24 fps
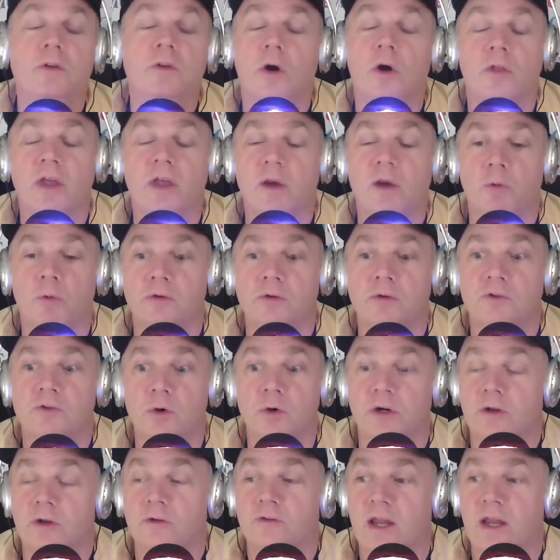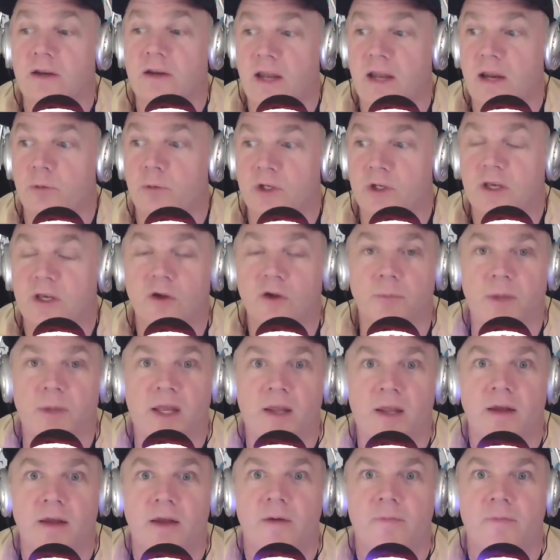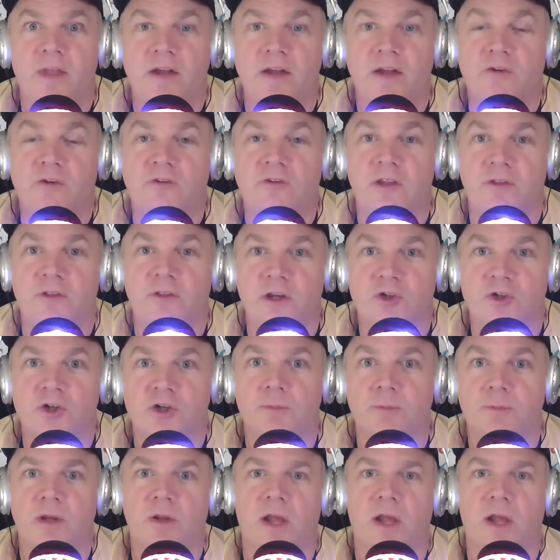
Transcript: no, they wouldn't do it because it would kill me. That's just right. it. They should. Well,